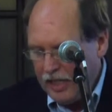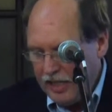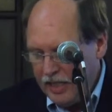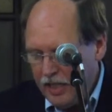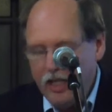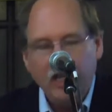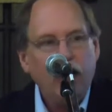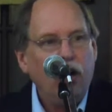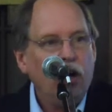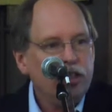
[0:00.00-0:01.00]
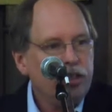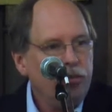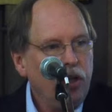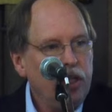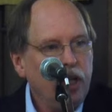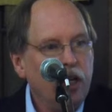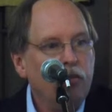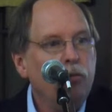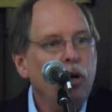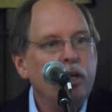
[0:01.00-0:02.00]
in Australia
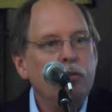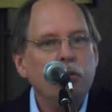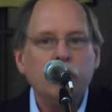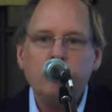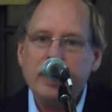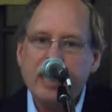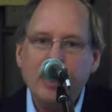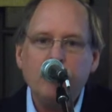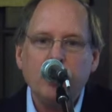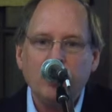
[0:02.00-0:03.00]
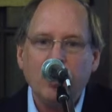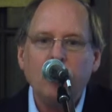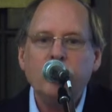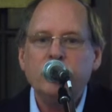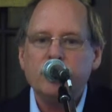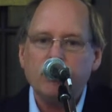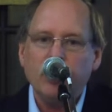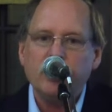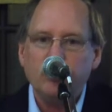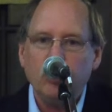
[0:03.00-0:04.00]
of what became the largest
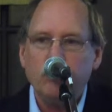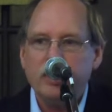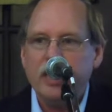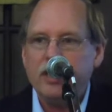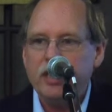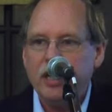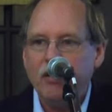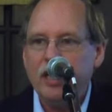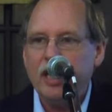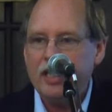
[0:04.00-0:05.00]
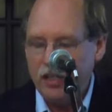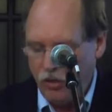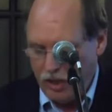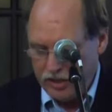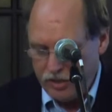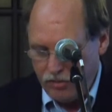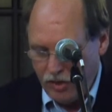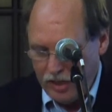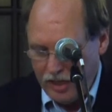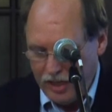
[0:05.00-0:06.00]
terrestrial protected area in
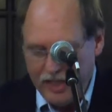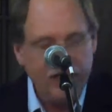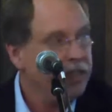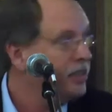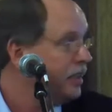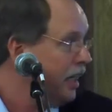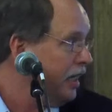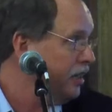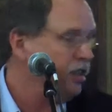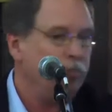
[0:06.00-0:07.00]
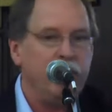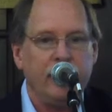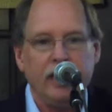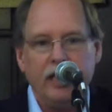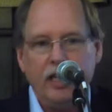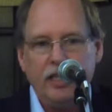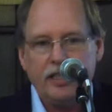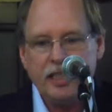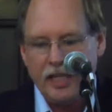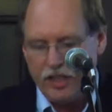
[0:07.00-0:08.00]
Australia. And the sign that's being the
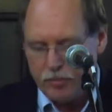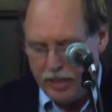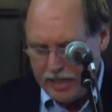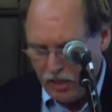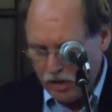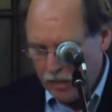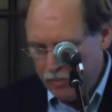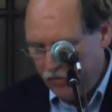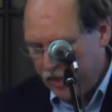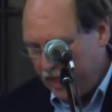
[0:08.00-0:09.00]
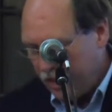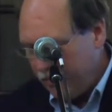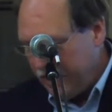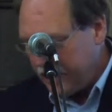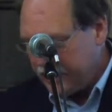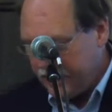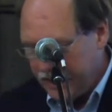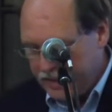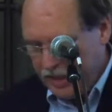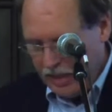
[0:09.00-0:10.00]
sign that's being held up, if you can't read it,
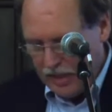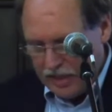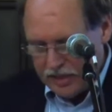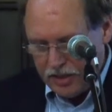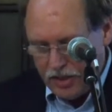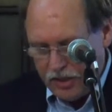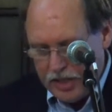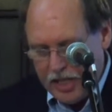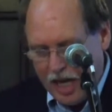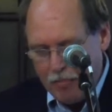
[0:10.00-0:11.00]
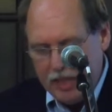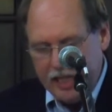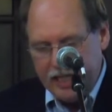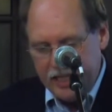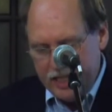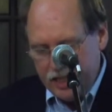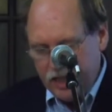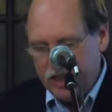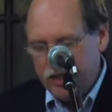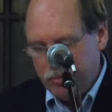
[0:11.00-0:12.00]
says Southern Tanami
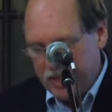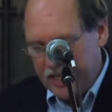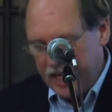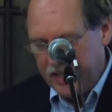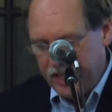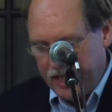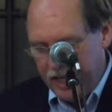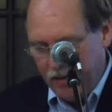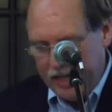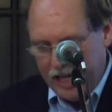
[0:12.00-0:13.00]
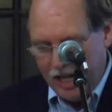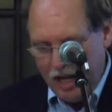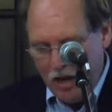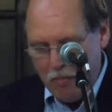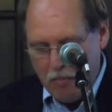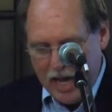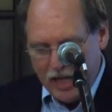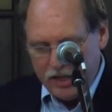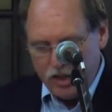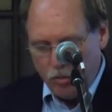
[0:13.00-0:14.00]
Indigenous Protected Area,
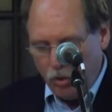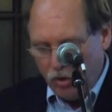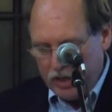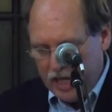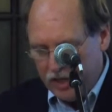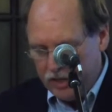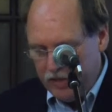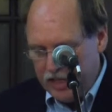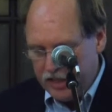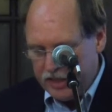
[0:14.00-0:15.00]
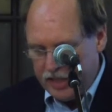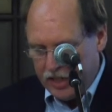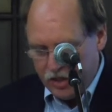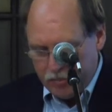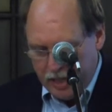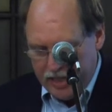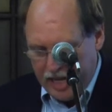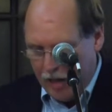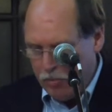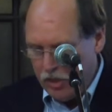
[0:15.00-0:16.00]
managed to world conservation standards by
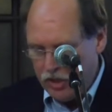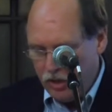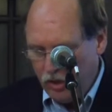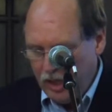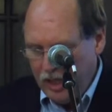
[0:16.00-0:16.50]
the Aboriginal